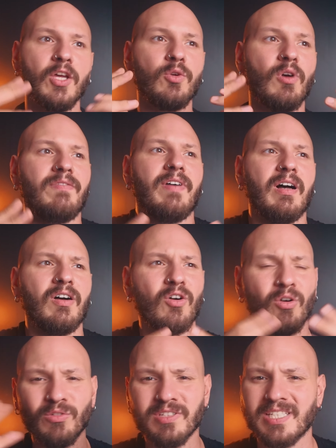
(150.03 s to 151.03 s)
You have a
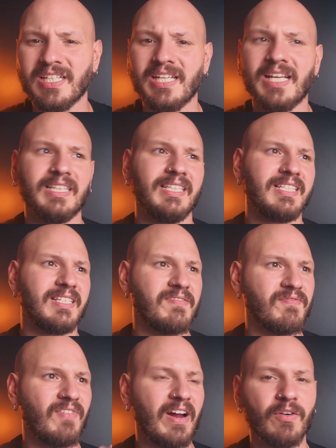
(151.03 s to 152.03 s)
whole city and its
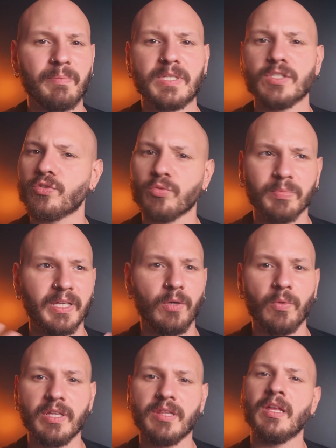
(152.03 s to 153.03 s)
environments to play
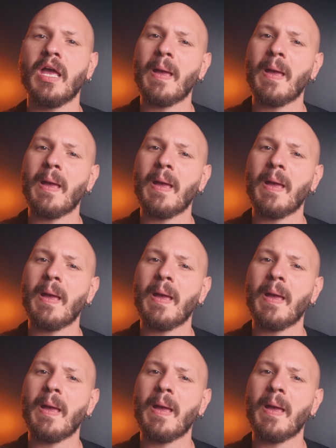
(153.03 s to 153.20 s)
with.